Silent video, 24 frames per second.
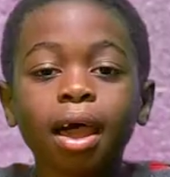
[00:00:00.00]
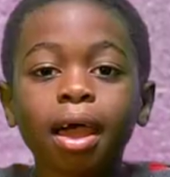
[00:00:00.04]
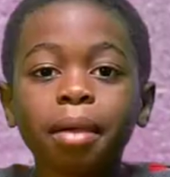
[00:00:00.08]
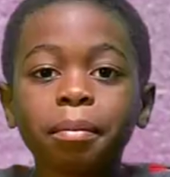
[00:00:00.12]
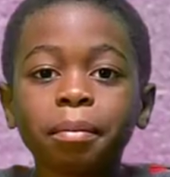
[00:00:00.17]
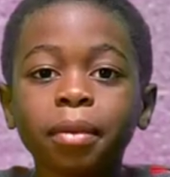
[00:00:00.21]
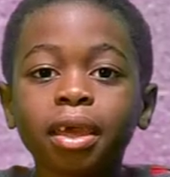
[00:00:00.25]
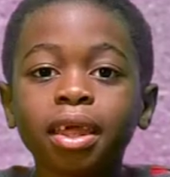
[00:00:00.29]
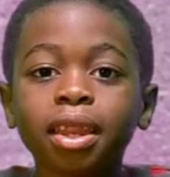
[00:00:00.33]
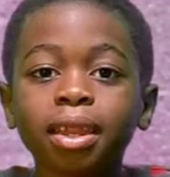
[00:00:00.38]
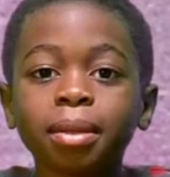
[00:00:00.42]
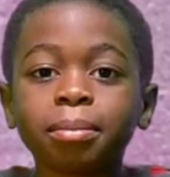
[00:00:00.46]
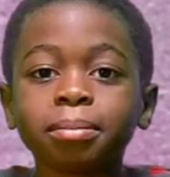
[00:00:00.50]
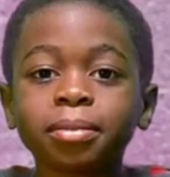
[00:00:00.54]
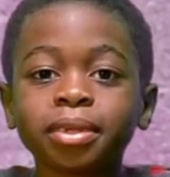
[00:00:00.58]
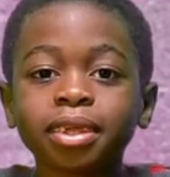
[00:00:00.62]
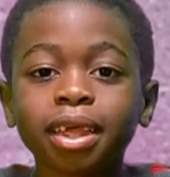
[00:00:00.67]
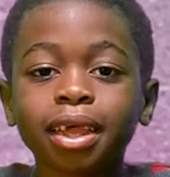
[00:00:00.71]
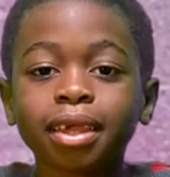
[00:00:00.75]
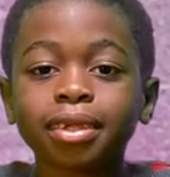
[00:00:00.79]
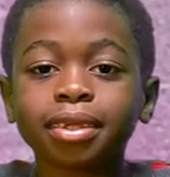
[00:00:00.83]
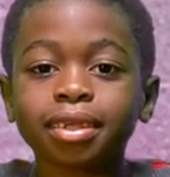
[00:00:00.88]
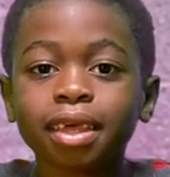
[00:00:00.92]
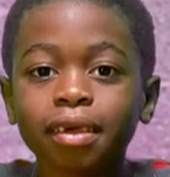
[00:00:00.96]
My name
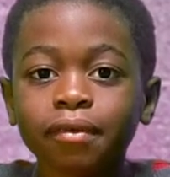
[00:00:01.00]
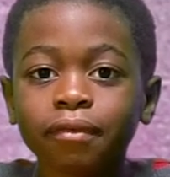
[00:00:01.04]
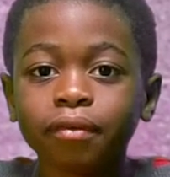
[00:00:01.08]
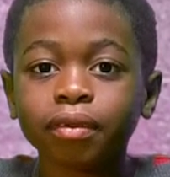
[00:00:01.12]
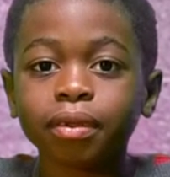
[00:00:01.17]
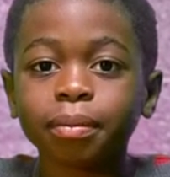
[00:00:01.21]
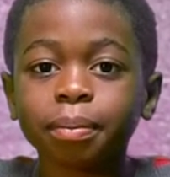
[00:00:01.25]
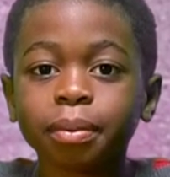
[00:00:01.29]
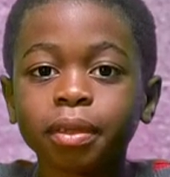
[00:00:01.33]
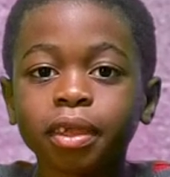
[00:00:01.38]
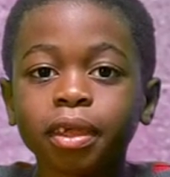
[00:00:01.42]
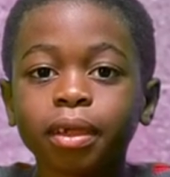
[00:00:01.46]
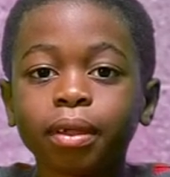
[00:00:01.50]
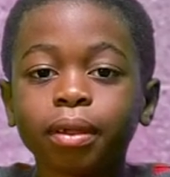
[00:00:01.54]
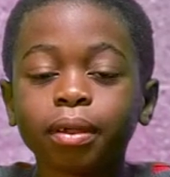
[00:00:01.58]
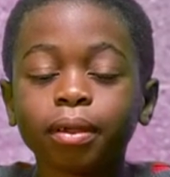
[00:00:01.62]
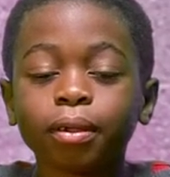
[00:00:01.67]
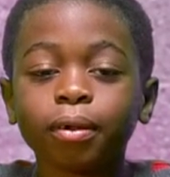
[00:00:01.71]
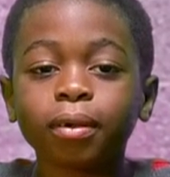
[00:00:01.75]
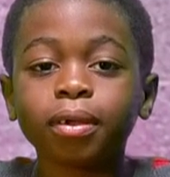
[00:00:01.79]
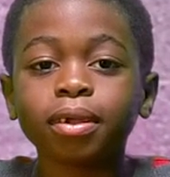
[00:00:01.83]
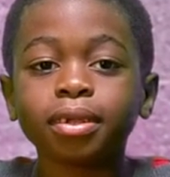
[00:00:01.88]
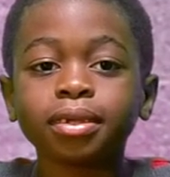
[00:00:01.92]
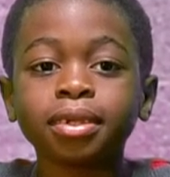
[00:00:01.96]
is Xavier
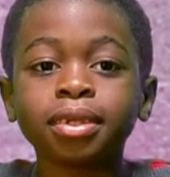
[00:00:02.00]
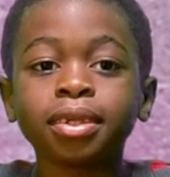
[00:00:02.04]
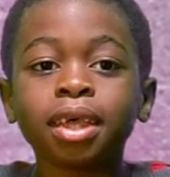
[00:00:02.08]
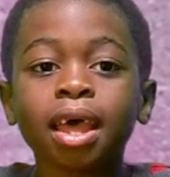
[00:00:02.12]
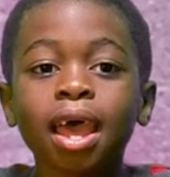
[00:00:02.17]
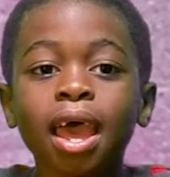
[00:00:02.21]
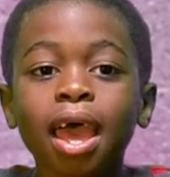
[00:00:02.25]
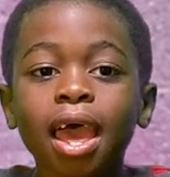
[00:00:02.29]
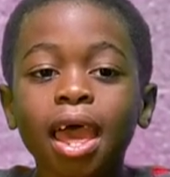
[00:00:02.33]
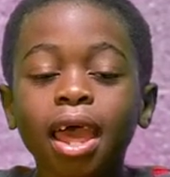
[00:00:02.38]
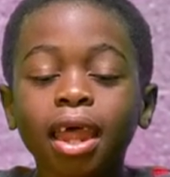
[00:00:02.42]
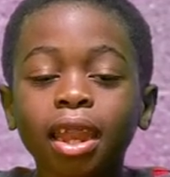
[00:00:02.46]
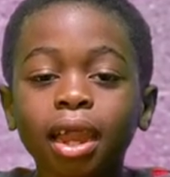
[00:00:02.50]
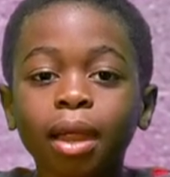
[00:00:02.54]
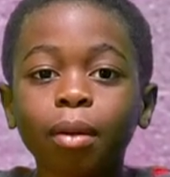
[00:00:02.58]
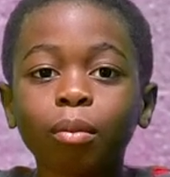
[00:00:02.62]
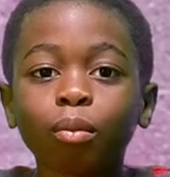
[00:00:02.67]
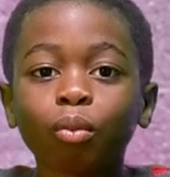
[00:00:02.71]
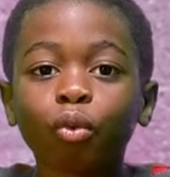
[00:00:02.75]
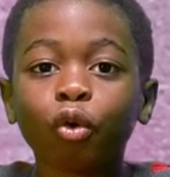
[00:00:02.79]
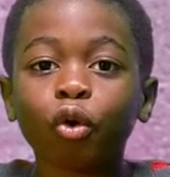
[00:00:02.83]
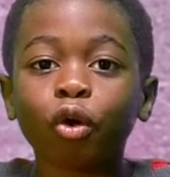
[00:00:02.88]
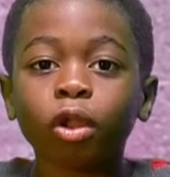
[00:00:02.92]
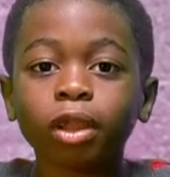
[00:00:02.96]
Pierre-Louis, and
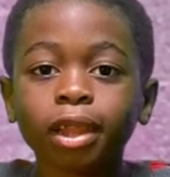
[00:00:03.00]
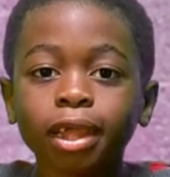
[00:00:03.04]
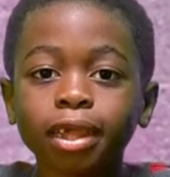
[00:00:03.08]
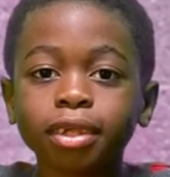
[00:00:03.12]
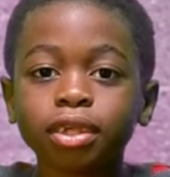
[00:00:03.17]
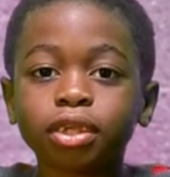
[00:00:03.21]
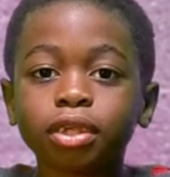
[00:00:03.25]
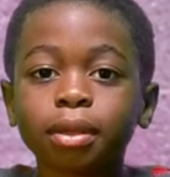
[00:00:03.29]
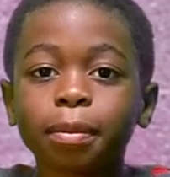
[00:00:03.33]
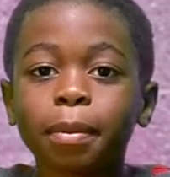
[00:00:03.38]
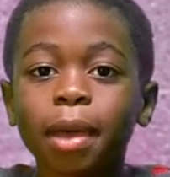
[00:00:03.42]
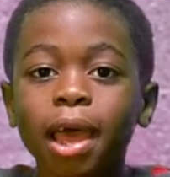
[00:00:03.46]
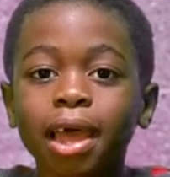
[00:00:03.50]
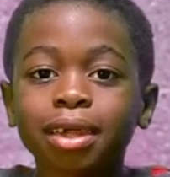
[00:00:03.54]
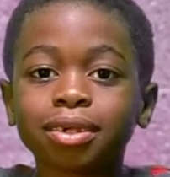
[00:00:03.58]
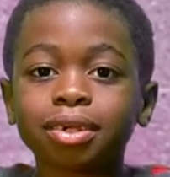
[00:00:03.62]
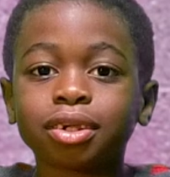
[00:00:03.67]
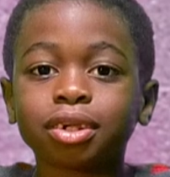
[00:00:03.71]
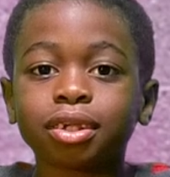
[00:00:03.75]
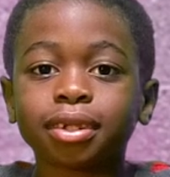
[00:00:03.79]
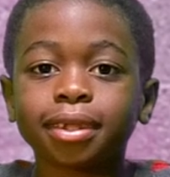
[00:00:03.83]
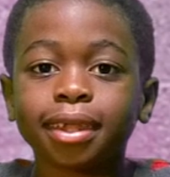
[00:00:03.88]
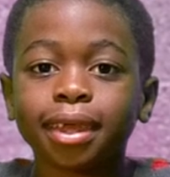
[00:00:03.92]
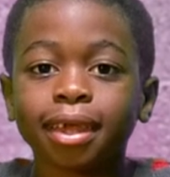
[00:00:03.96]
I'm rolling
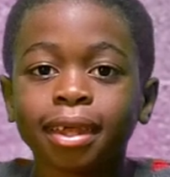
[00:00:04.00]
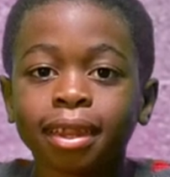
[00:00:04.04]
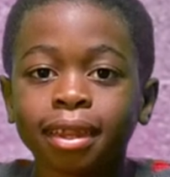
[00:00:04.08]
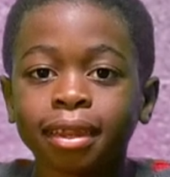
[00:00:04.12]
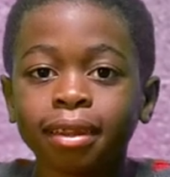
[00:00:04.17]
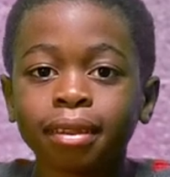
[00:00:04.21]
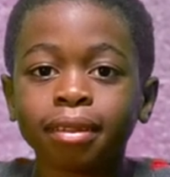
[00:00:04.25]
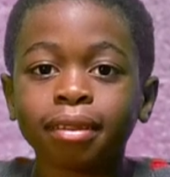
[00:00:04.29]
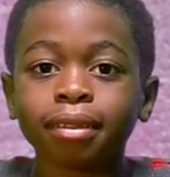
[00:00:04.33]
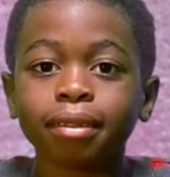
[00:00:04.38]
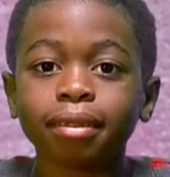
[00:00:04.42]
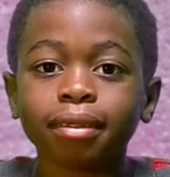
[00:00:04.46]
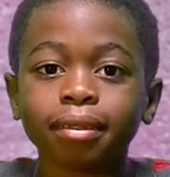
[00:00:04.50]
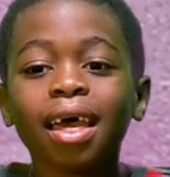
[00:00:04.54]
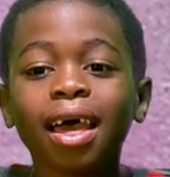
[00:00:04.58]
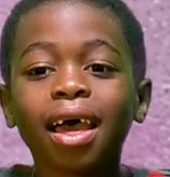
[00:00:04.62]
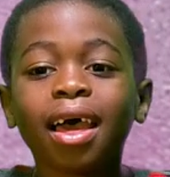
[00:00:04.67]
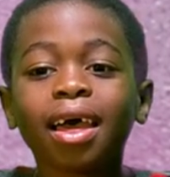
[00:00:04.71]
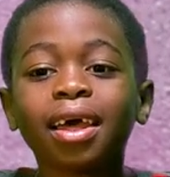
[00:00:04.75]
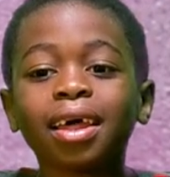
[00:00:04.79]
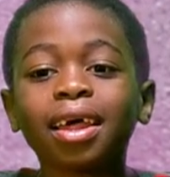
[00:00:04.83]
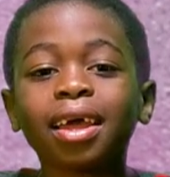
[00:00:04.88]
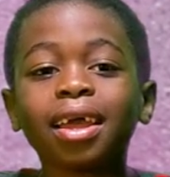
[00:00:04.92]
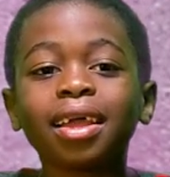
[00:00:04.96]
Sebastian.
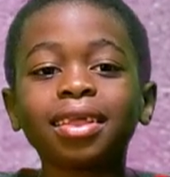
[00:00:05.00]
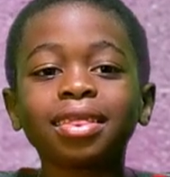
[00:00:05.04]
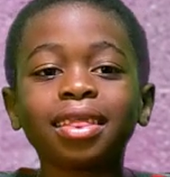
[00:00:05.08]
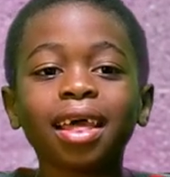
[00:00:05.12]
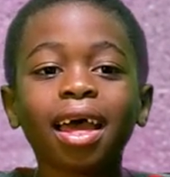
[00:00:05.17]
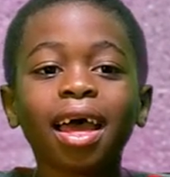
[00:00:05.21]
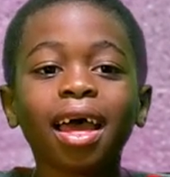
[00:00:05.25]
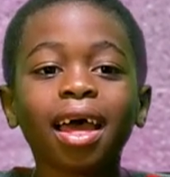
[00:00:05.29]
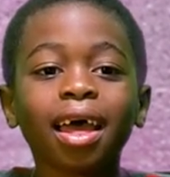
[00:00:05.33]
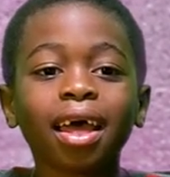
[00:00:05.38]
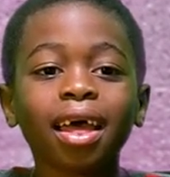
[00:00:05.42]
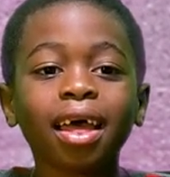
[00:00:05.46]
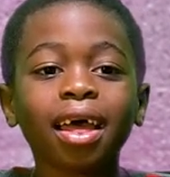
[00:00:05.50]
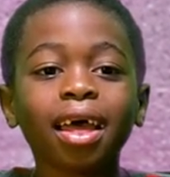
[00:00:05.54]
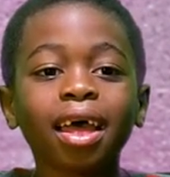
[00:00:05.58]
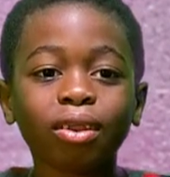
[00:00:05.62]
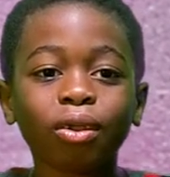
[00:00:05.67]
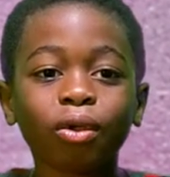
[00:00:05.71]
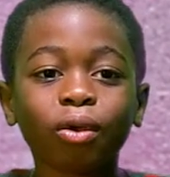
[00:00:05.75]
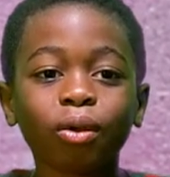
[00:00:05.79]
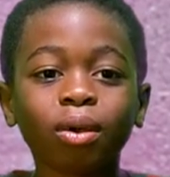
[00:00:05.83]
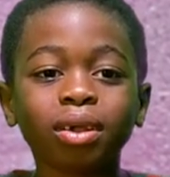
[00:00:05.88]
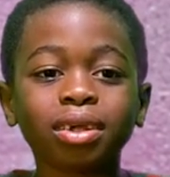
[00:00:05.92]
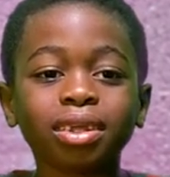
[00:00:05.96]
I like that
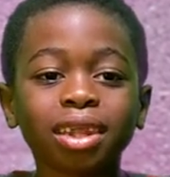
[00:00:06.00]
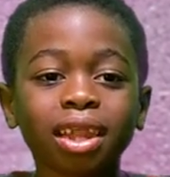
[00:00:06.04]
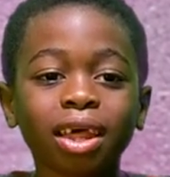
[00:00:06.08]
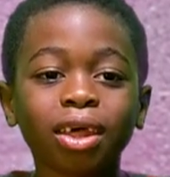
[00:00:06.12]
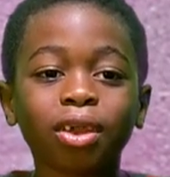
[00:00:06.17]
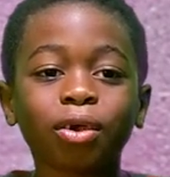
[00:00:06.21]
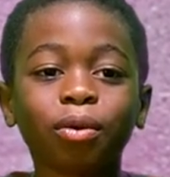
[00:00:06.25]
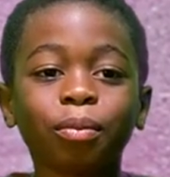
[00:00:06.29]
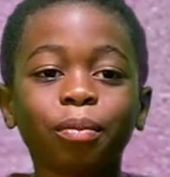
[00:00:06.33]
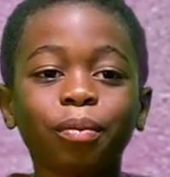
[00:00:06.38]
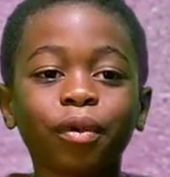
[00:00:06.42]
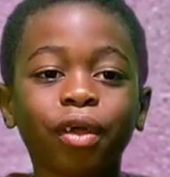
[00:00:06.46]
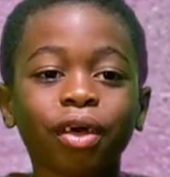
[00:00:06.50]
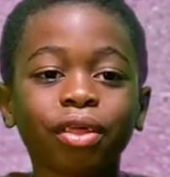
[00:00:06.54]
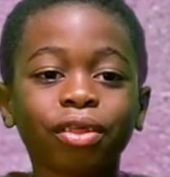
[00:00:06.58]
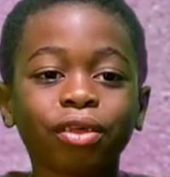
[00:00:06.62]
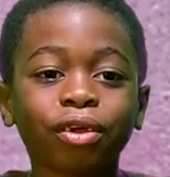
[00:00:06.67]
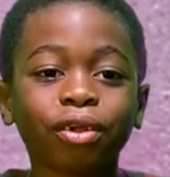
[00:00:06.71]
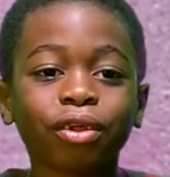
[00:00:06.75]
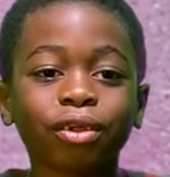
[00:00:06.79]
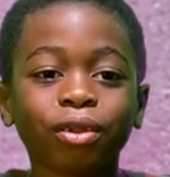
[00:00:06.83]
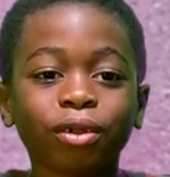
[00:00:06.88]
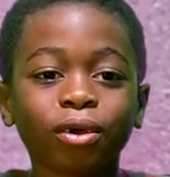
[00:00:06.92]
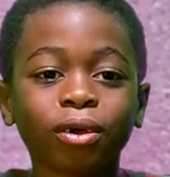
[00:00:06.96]
Nora's little
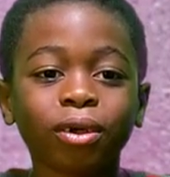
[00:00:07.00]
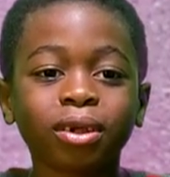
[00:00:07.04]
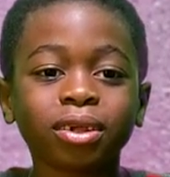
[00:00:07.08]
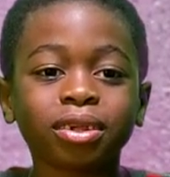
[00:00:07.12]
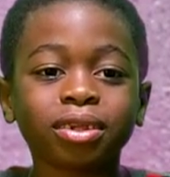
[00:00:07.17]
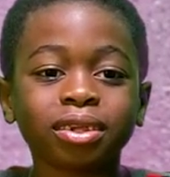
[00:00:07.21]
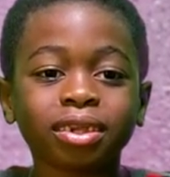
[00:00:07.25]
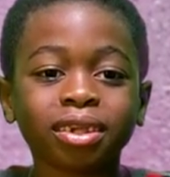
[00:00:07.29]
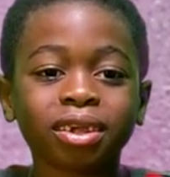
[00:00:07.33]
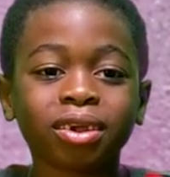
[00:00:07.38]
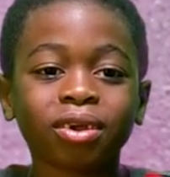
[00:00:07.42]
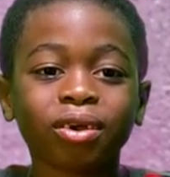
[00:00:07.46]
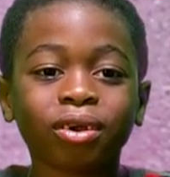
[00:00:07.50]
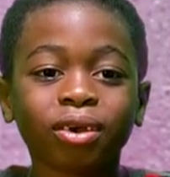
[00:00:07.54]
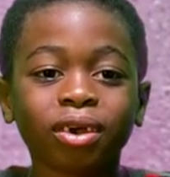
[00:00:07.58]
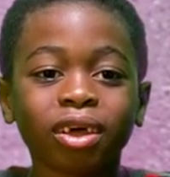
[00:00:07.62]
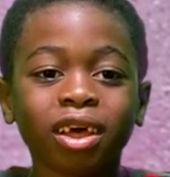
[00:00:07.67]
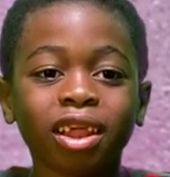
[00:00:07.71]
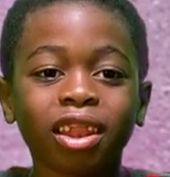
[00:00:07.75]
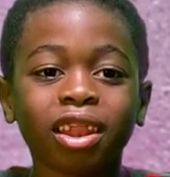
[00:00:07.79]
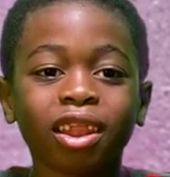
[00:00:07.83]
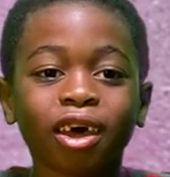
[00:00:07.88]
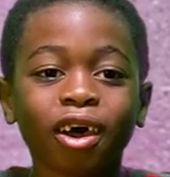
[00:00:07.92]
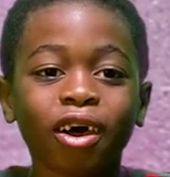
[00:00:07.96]
brother annoys her
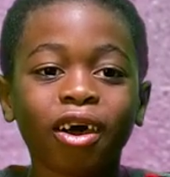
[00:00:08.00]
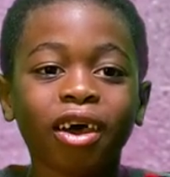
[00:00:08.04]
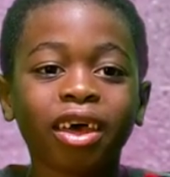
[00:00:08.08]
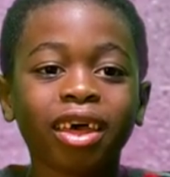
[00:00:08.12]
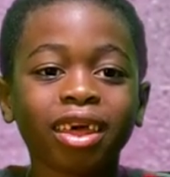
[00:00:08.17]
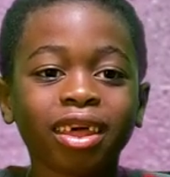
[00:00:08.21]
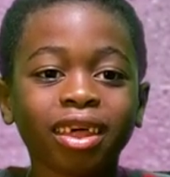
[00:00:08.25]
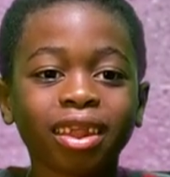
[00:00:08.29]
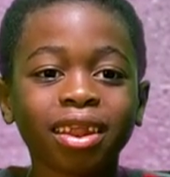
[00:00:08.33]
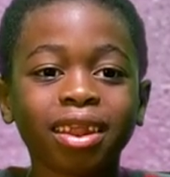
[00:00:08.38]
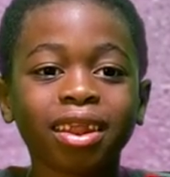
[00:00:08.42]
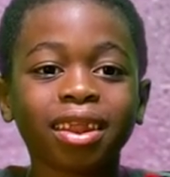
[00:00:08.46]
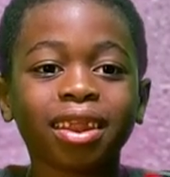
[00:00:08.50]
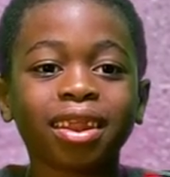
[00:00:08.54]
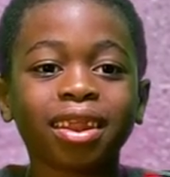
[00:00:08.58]
a lot.